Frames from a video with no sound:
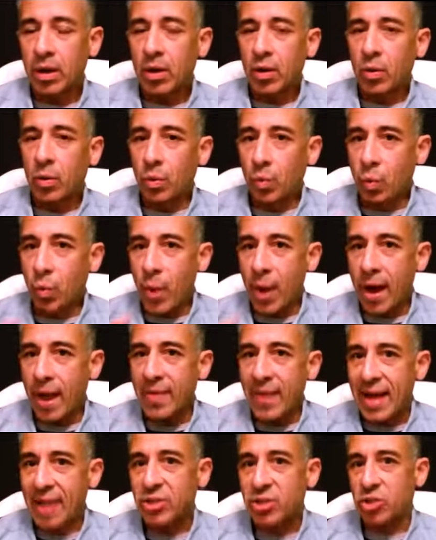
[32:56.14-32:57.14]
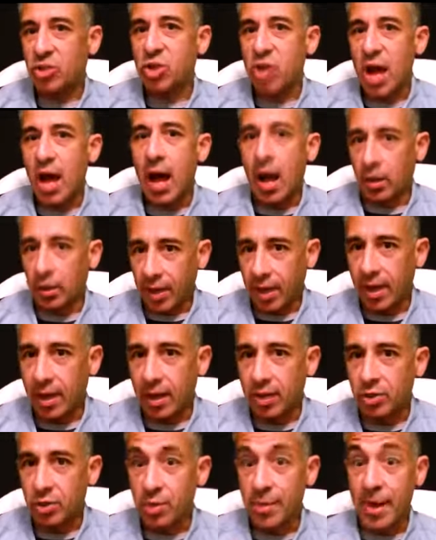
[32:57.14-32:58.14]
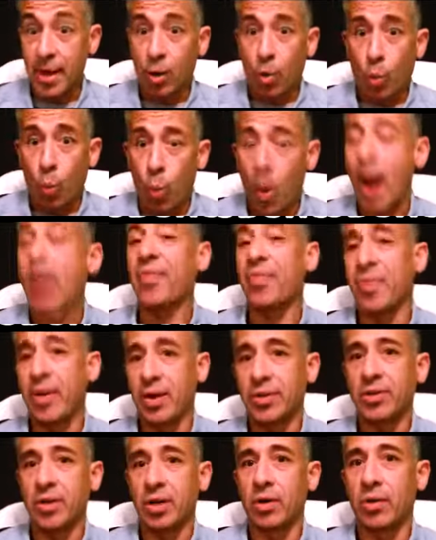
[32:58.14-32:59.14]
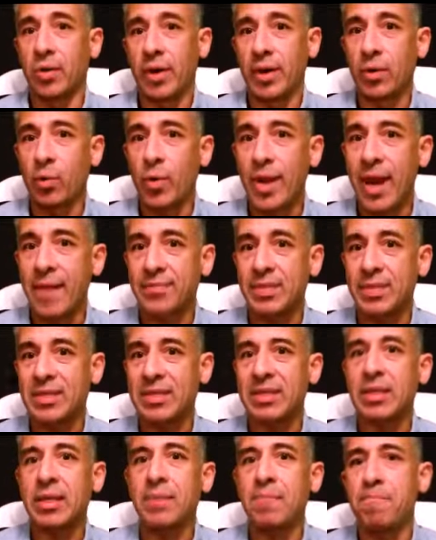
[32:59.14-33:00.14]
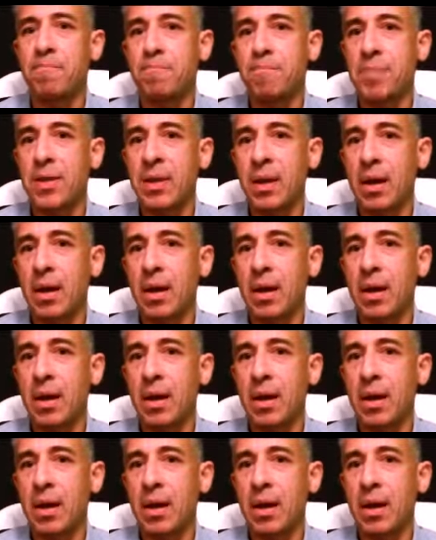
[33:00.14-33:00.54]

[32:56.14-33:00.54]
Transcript: where that child is, no matter what they're doing, we have to see uh,